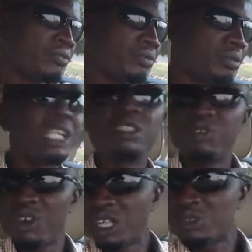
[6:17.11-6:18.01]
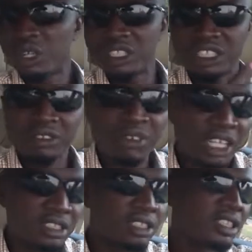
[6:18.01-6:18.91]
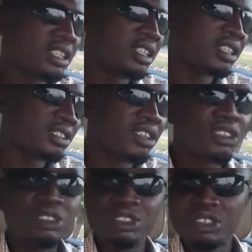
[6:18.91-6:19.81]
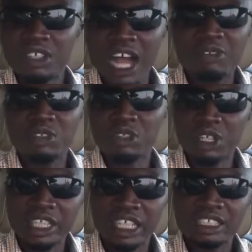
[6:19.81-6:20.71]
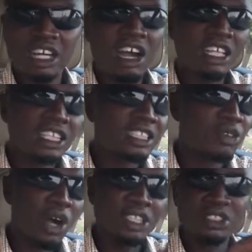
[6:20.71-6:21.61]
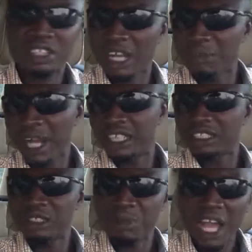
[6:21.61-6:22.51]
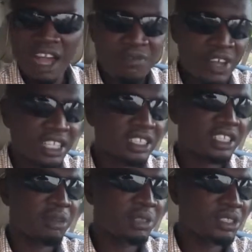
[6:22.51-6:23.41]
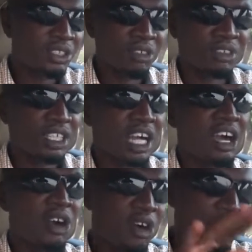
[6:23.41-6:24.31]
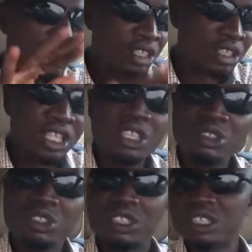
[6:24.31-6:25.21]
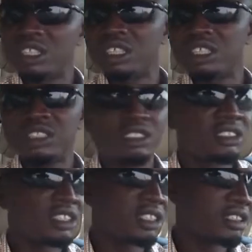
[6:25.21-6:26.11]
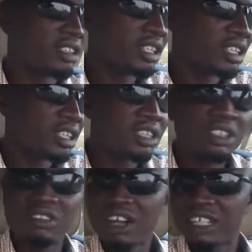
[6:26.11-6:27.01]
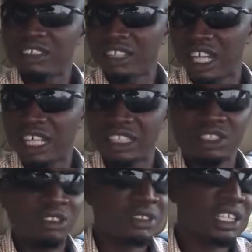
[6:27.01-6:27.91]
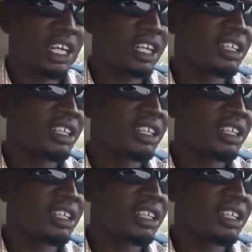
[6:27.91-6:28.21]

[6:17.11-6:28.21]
but the front one differs. So you have to understand all this. Once you tamper it, it may affect the stability of the car or reduce the ground clearance of the car.